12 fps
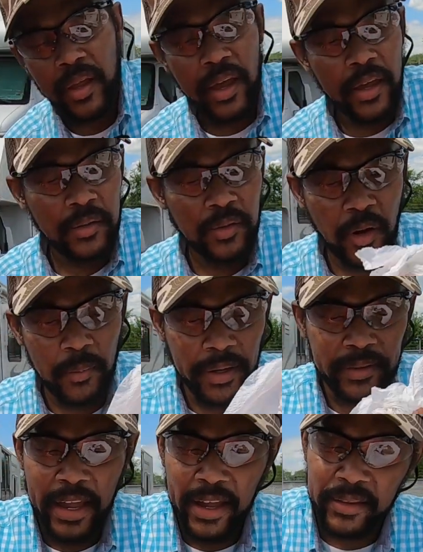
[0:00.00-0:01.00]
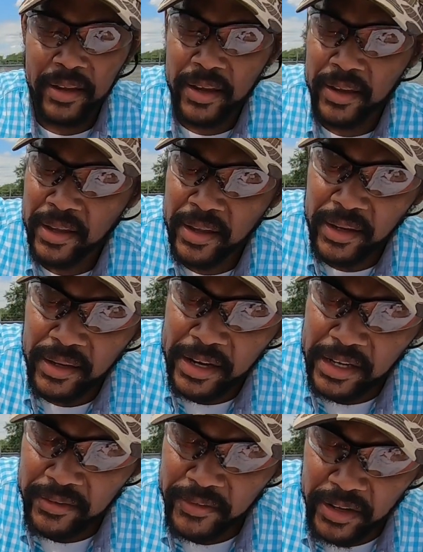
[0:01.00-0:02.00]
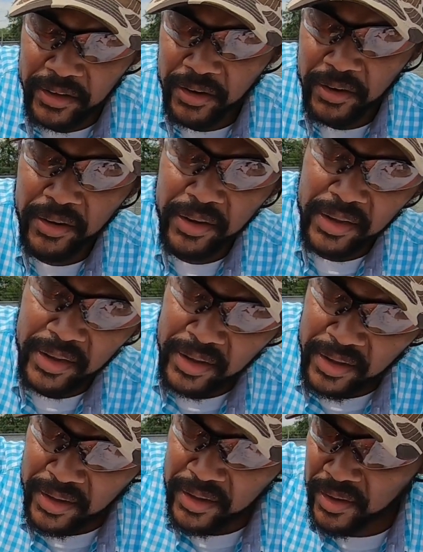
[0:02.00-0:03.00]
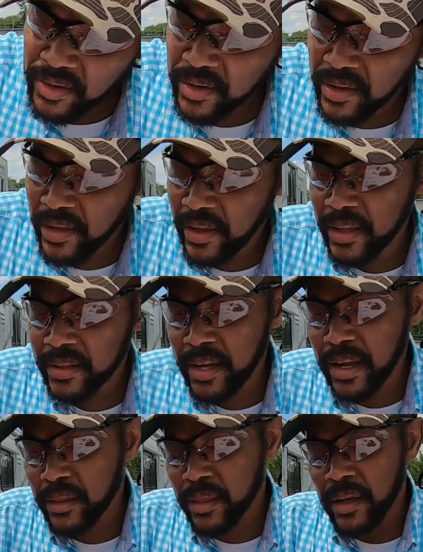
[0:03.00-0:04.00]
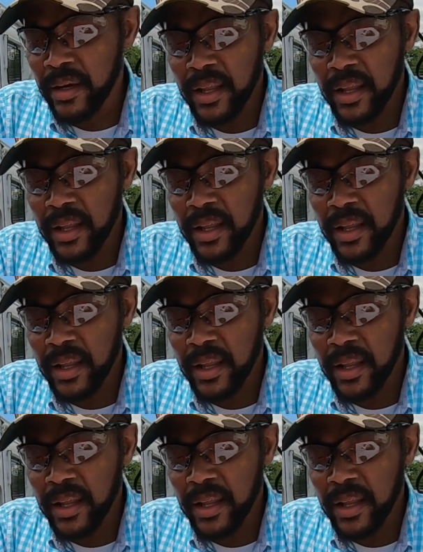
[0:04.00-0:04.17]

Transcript: I don't know, but that cleaning vinegar, it just